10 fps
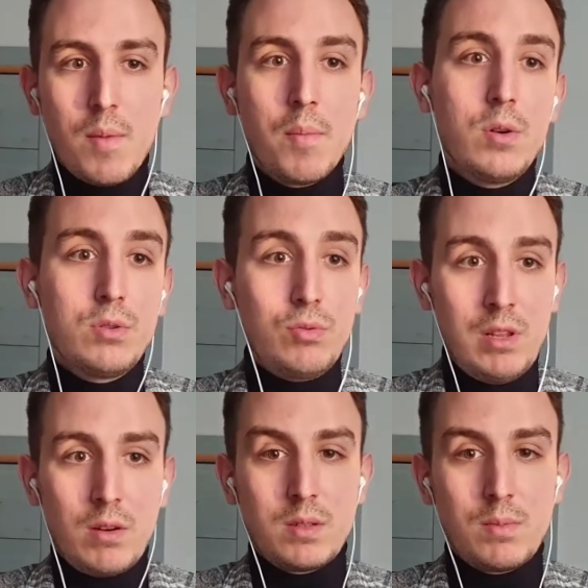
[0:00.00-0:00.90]
most
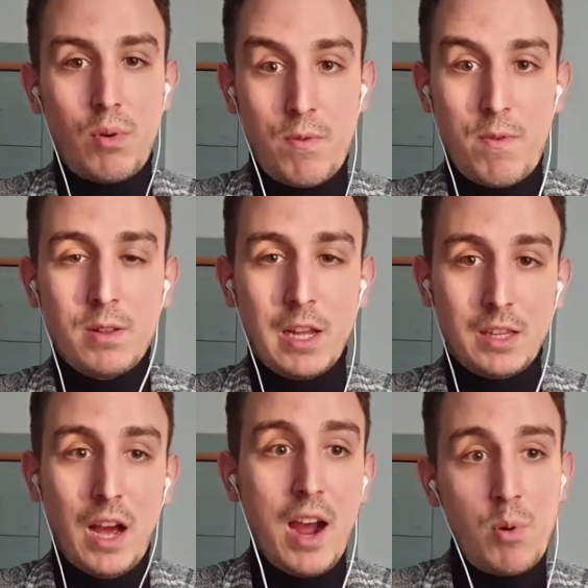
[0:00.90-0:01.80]
readers prefer
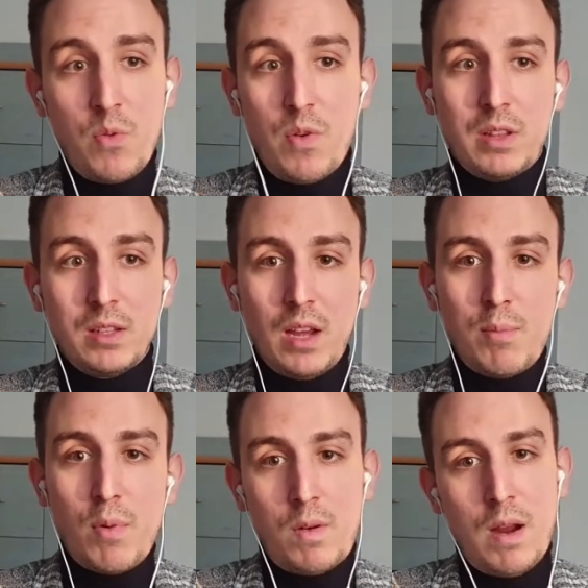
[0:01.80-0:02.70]
that. I
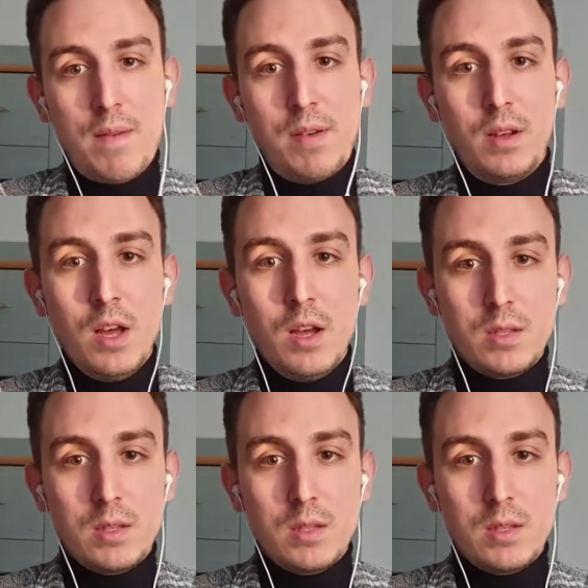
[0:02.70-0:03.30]
prefer having